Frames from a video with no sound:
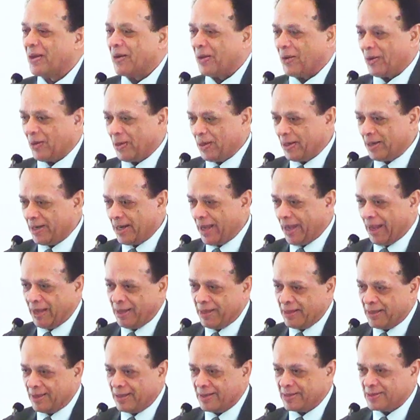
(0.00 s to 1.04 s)

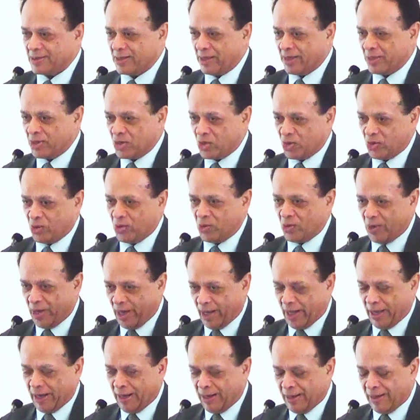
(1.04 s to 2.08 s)
Holiday is
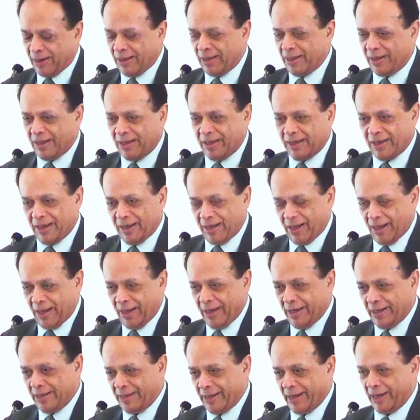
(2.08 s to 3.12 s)

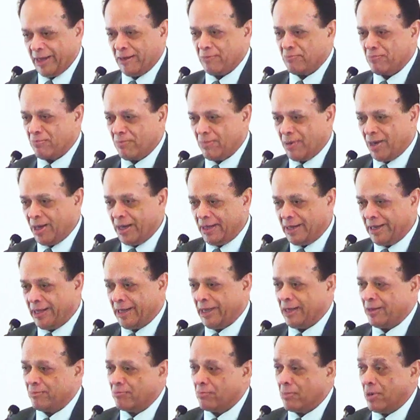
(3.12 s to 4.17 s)
H-O-L-I day.
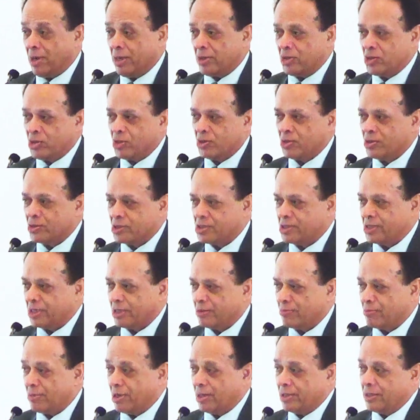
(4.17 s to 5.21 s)
My chores
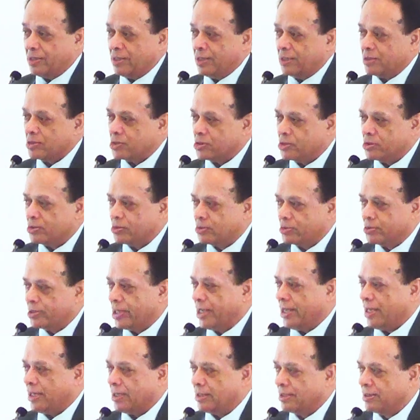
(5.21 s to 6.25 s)
day, my things to do
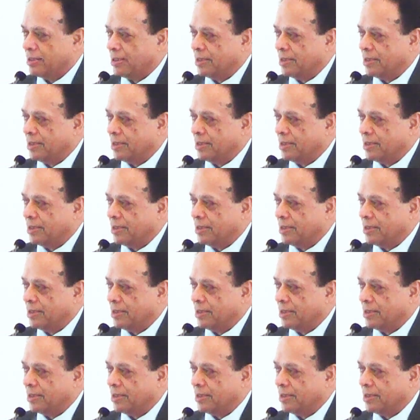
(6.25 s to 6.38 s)
day.